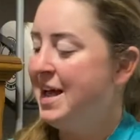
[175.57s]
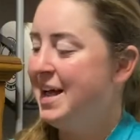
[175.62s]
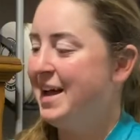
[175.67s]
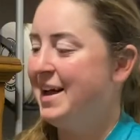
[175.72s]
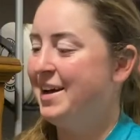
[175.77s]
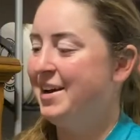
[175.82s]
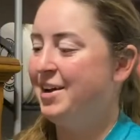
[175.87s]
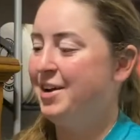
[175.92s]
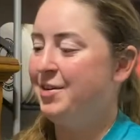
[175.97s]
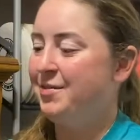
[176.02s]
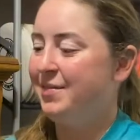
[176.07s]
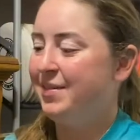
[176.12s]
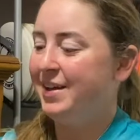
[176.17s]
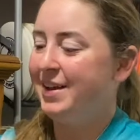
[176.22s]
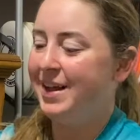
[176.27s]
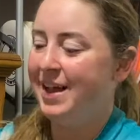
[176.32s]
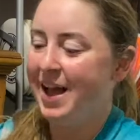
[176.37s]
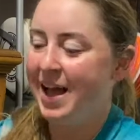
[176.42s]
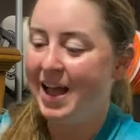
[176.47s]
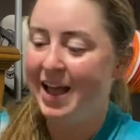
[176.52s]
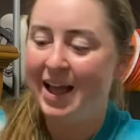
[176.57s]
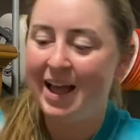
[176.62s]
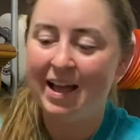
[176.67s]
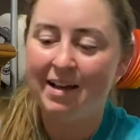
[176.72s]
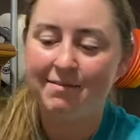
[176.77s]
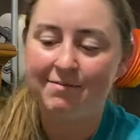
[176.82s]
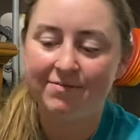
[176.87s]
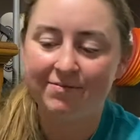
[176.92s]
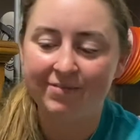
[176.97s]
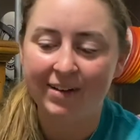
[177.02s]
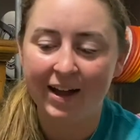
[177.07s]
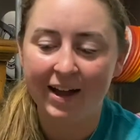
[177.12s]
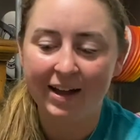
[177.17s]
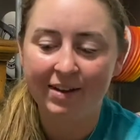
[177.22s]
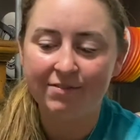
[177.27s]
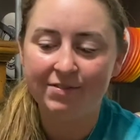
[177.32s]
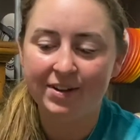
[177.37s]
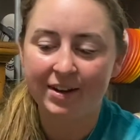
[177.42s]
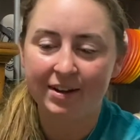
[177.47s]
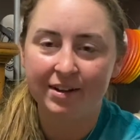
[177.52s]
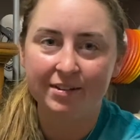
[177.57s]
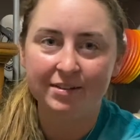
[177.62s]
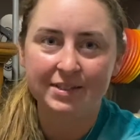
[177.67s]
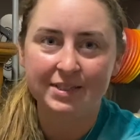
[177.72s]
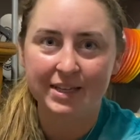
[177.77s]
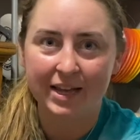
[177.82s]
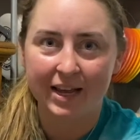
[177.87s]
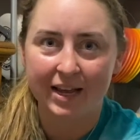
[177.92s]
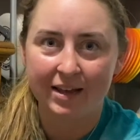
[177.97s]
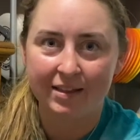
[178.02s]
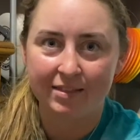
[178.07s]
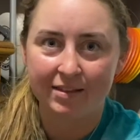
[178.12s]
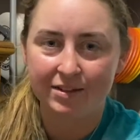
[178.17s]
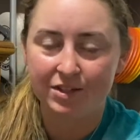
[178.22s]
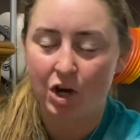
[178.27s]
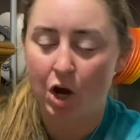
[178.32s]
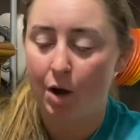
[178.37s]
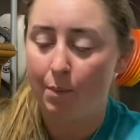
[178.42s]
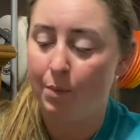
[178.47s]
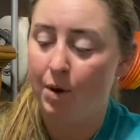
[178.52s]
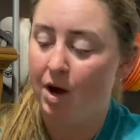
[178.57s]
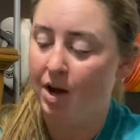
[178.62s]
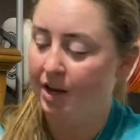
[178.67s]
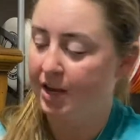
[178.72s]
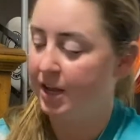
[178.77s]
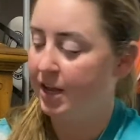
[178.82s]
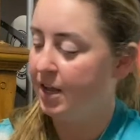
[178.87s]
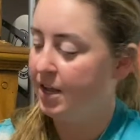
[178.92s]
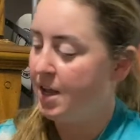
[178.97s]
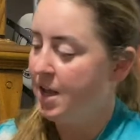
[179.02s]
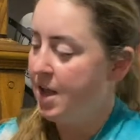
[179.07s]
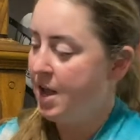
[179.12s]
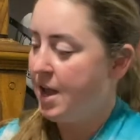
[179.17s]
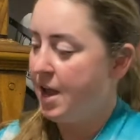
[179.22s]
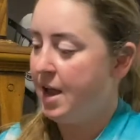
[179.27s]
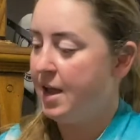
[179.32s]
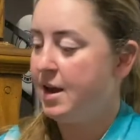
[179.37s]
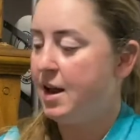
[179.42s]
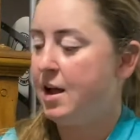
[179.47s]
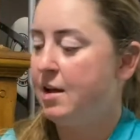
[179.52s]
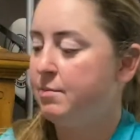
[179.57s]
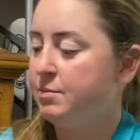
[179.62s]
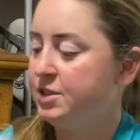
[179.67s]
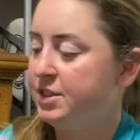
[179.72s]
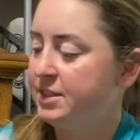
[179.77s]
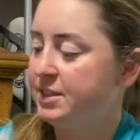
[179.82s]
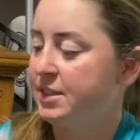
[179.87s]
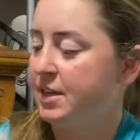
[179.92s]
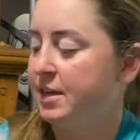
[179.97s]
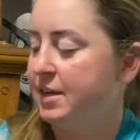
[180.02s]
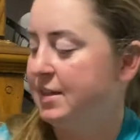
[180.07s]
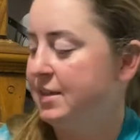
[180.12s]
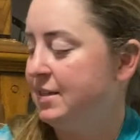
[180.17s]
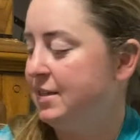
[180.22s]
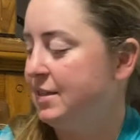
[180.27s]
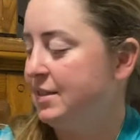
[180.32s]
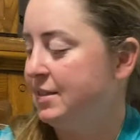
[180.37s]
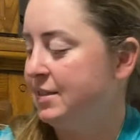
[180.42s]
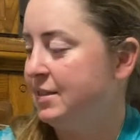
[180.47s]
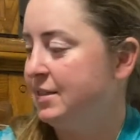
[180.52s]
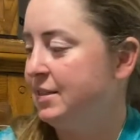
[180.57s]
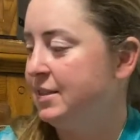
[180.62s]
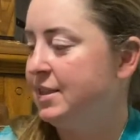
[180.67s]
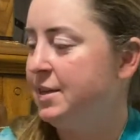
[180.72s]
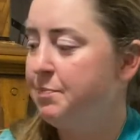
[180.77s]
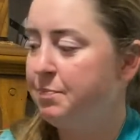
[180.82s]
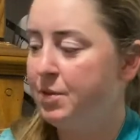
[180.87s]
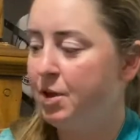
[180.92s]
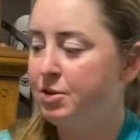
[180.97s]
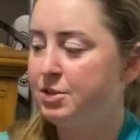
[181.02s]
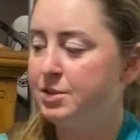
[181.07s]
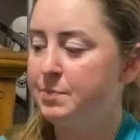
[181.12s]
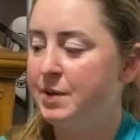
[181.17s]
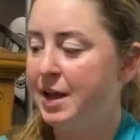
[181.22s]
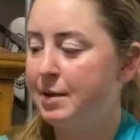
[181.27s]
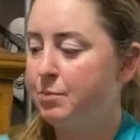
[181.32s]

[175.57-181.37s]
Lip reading: I have 5 discs in the top pocket, and I'm just gonna zip those bad